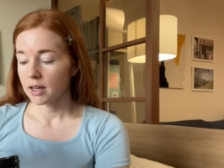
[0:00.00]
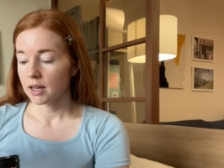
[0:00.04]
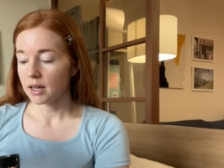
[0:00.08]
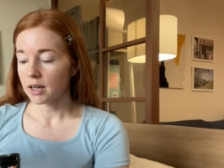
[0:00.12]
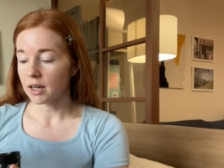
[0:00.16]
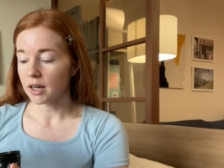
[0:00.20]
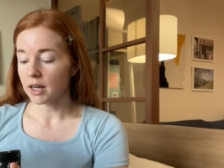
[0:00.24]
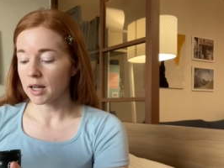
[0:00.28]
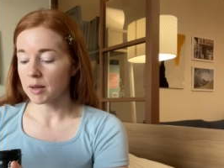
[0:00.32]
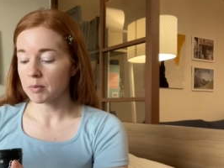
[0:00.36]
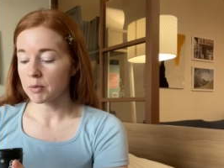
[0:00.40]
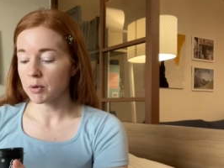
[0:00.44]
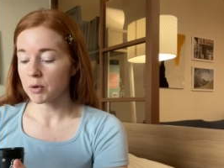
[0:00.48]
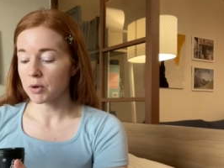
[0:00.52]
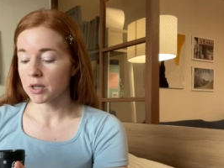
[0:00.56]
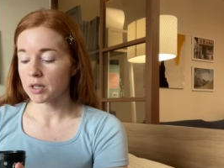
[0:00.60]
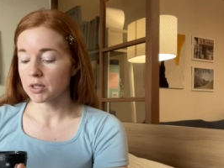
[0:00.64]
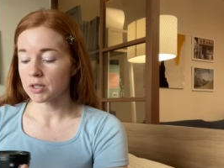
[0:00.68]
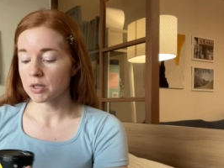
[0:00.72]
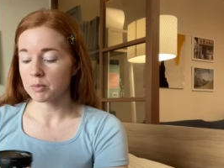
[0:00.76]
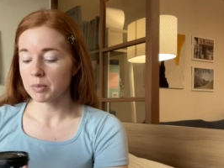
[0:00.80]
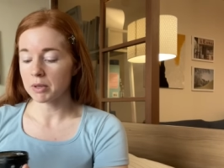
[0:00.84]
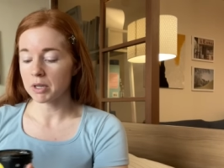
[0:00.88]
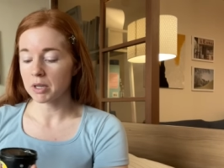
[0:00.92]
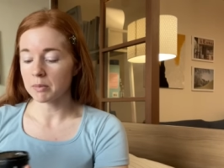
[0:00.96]
I'm going
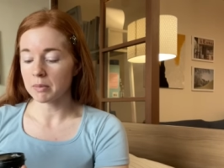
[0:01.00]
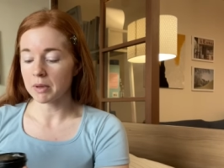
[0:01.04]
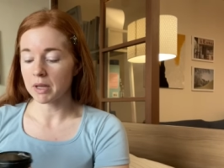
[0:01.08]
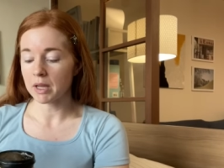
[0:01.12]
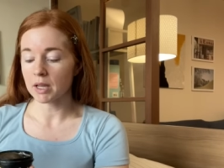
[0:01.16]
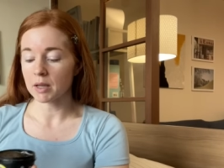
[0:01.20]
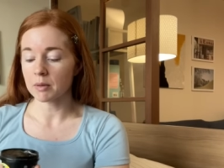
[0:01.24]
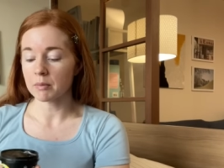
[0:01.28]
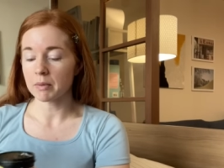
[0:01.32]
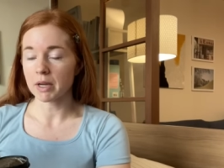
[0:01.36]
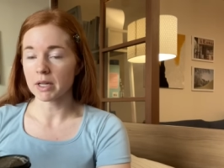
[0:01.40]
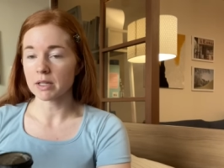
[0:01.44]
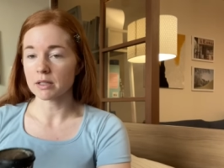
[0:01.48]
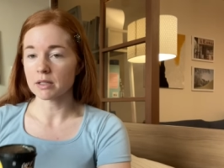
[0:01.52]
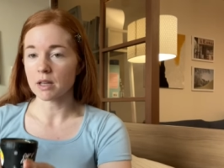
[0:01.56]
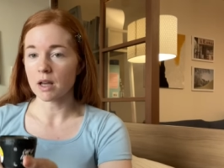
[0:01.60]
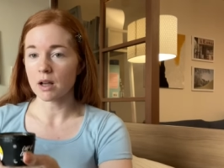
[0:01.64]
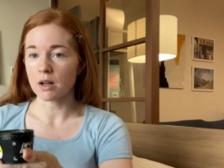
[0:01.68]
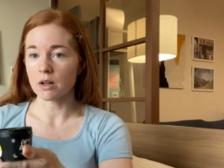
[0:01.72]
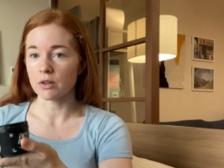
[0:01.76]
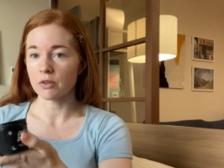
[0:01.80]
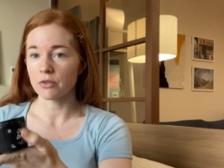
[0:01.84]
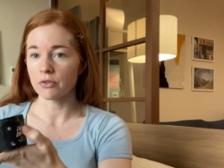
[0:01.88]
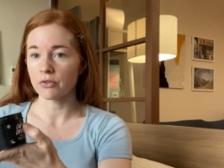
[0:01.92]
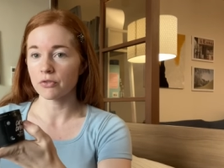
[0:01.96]
to be making
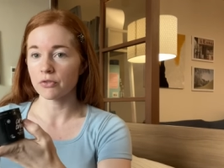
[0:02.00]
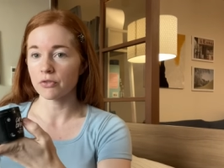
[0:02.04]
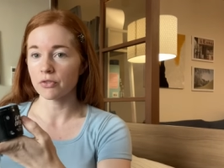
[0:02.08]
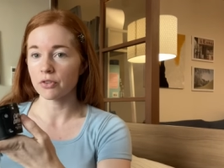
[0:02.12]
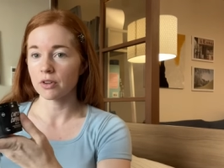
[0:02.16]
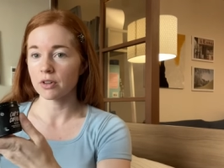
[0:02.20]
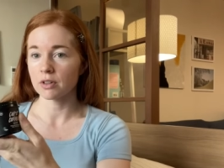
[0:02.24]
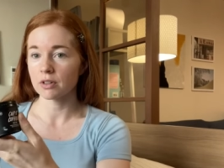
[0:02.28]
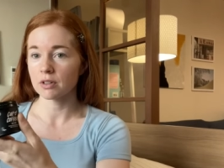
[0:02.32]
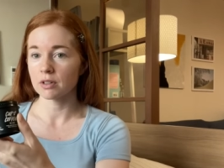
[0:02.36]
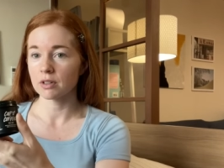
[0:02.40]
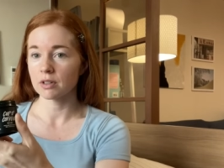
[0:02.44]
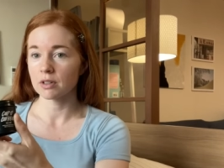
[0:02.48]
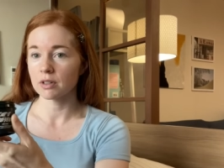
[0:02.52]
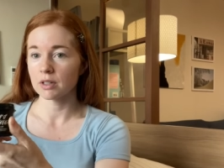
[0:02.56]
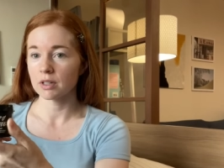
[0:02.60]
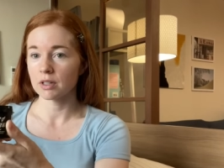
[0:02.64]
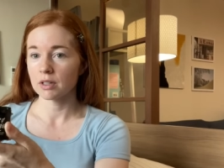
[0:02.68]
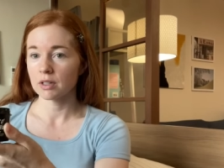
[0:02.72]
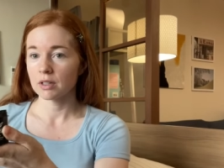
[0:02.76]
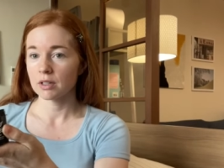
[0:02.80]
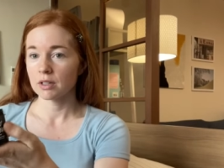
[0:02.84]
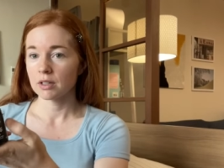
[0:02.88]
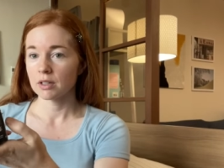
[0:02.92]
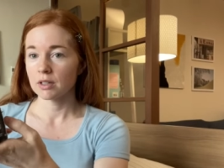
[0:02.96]
myself
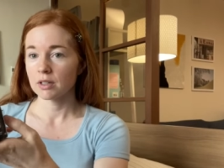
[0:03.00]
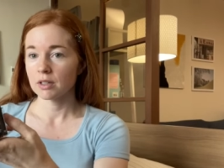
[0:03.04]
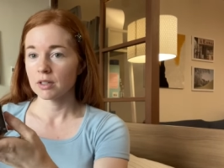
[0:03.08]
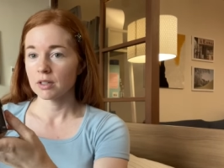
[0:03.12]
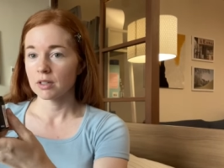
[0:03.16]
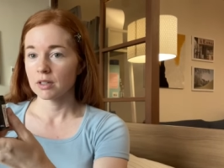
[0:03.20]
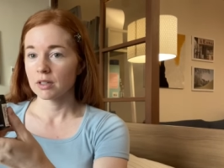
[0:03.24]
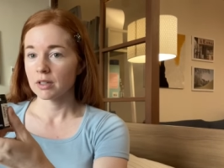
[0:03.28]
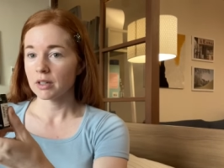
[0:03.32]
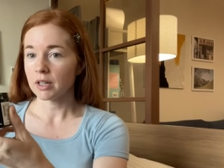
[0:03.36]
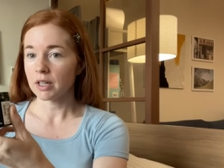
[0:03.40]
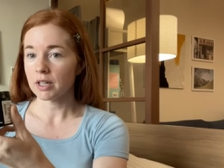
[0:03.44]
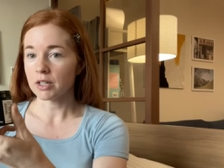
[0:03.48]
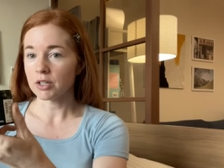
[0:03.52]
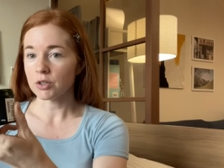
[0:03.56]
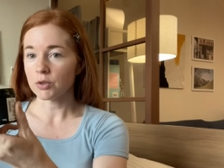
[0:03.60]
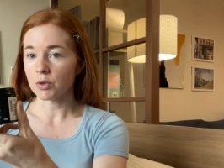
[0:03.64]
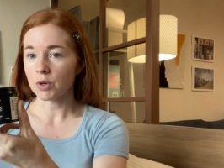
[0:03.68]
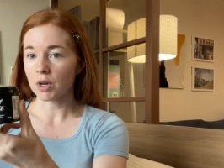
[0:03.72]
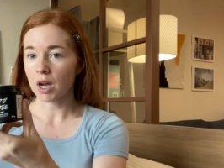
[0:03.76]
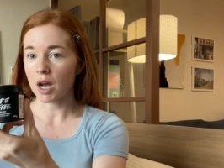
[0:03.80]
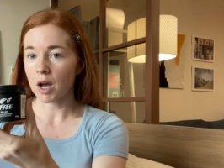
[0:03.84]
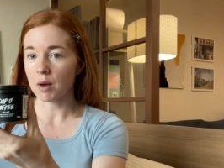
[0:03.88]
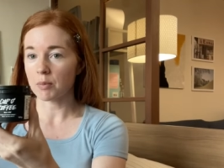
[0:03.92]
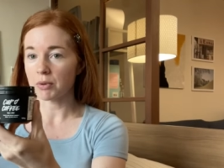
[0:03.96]
into
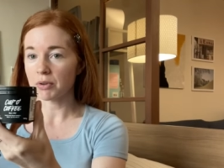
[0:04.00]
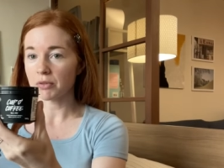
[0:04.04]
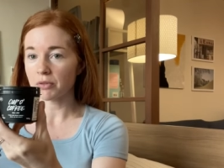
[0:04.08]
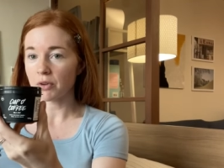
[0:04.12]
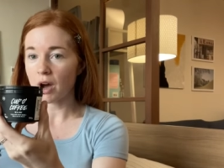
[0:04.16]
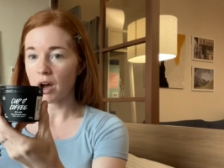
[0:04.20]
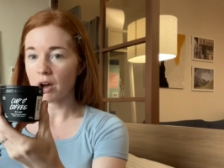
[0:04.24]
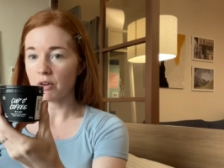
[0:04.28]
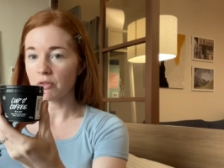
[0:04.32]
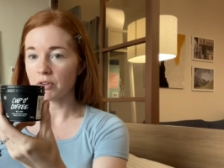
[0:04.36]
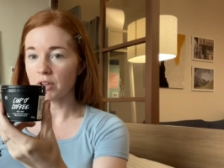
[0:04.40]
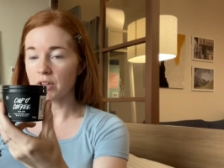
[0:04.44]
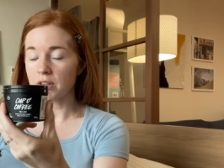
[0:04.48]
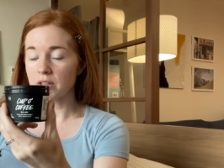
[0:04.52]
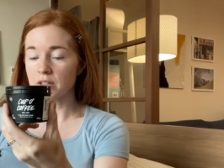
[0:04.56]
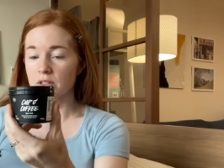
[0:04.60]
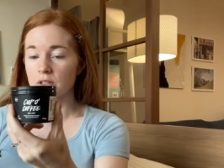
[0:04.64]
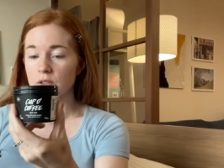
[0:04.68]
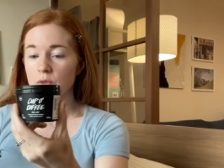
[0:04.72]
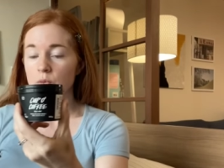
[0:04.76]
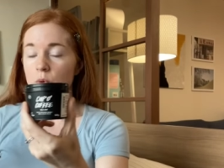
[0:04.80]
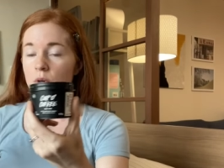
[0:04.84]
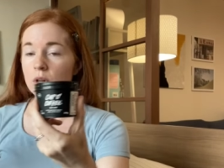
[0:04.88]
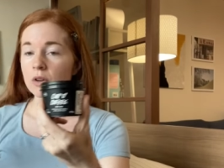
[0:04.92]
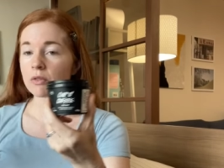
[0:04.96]
a cup of coffee. This
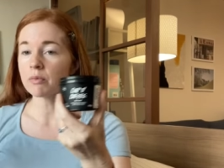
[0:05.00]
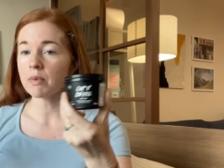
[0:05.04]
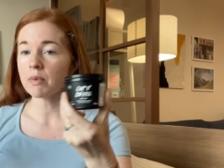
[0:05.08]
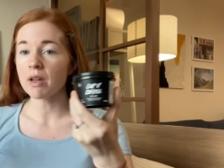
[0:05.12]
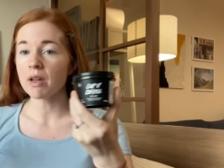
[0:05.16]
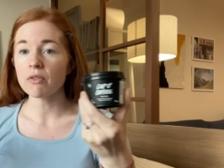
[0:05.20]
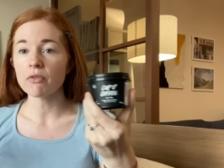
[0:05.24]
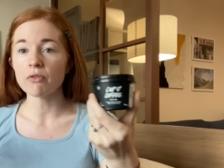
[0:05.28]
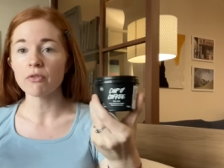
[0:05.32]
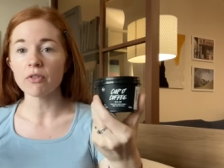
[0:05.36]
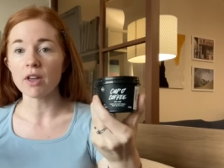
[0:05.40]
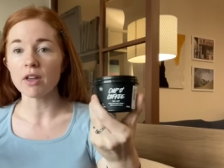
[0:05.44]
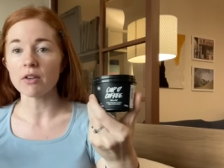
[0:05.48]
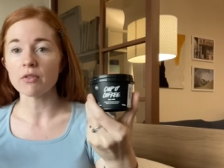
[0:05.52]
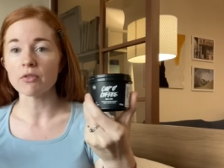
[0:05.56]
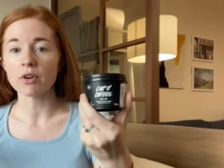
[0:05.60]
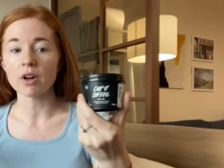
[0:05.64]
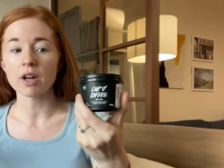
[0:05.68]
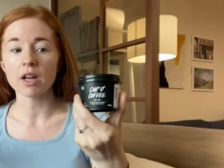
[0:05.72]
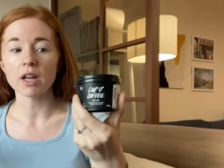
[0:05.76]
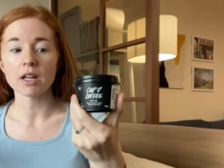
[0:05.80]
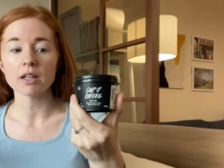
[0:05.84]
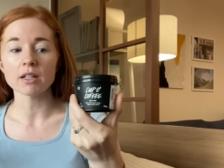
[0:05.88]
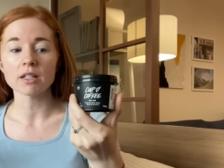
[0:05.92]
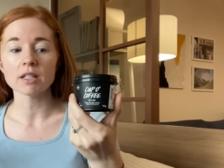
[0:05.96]
is one of my
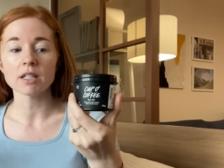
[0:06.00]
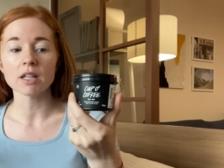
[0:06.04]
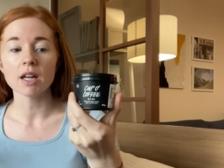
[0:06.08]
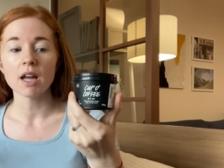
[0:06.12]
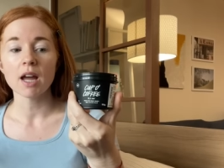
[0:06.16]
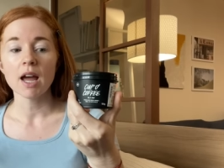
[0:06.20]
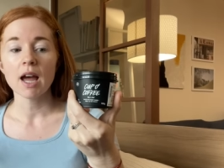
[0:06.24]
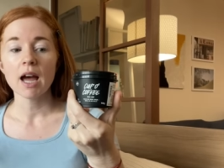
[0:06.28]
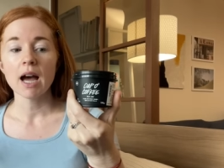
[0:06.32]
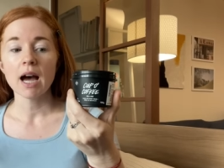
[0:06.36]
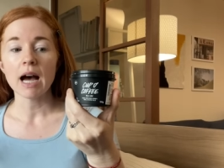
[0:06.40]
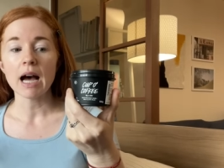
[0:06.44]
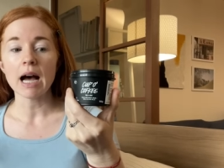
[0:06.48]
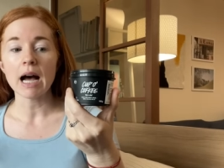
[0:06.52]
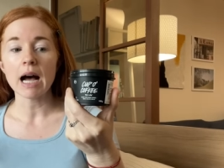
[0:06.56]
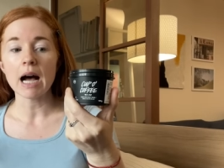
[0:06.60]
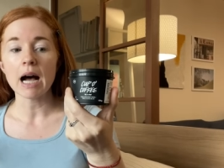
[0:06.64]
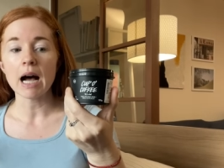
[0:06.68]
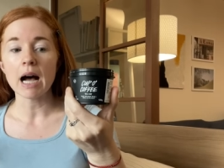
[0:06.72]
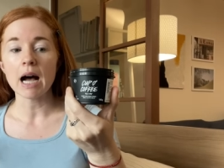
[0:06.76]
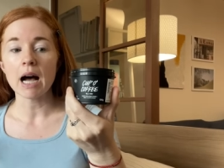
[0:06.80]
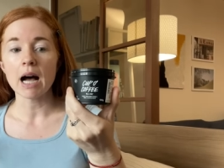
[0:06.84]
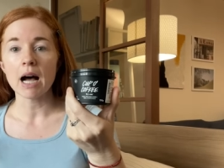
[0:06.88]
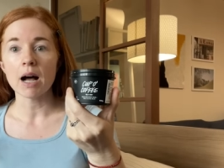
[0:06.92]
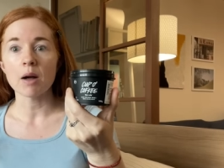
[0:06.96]
favorite
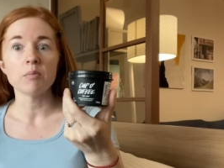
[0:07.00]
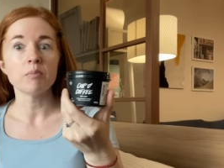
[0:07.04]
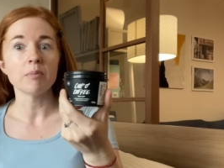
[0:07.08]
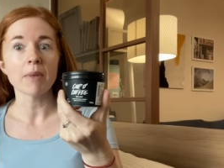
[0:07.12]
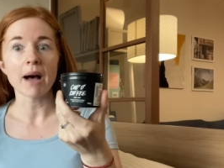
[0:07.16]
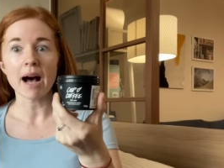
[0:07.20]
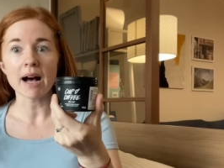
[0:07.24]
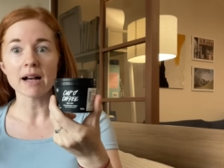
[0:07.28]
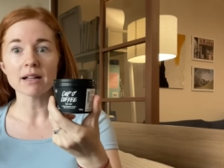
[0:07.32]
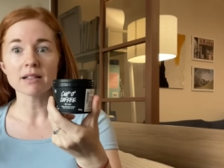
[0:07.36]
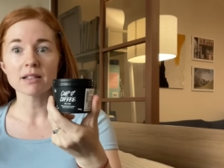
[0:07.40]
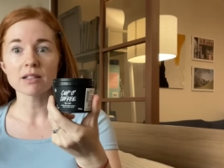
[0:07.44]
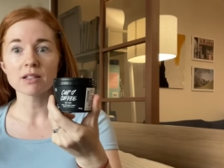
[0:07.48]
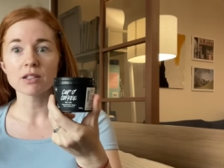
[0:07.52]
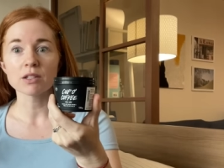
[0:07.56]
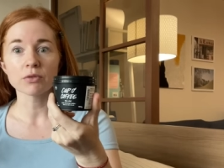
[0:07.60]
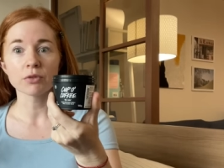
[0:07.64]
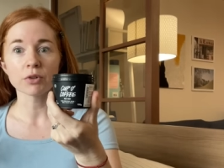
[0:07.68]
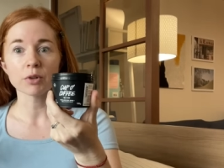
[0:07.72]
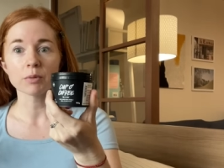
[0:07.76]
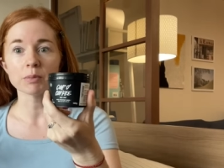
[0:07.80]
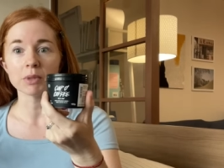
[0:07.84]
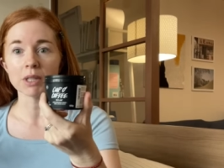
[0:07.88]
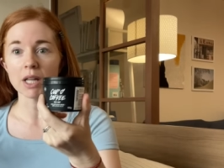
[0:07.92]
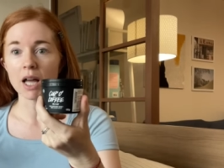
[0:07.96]
masks
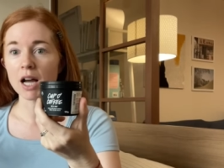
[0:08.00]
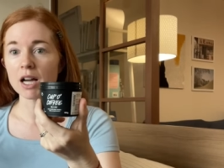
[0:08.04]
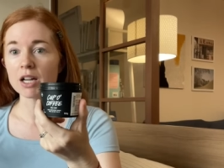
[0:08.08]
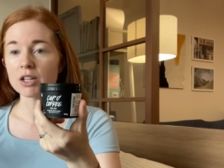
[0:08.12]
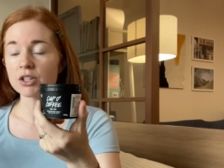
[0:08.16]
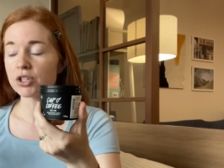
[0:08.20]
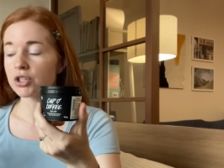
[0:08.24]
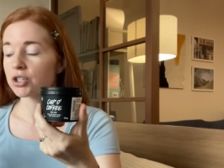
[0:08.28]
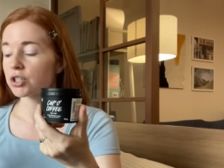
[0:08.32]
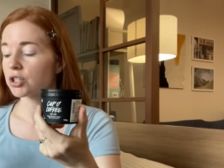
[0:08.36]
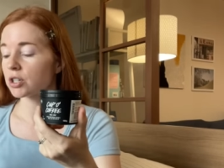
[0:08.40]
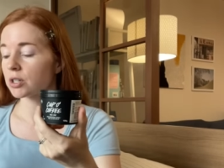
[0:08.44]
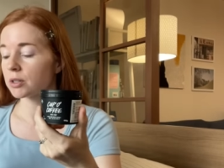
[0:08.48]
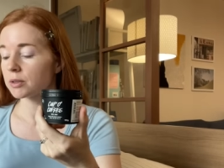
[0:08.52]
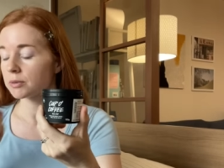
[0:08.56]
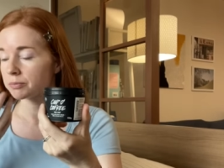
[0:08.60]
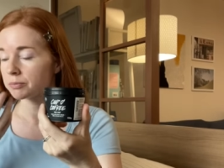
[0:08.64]
from Lush.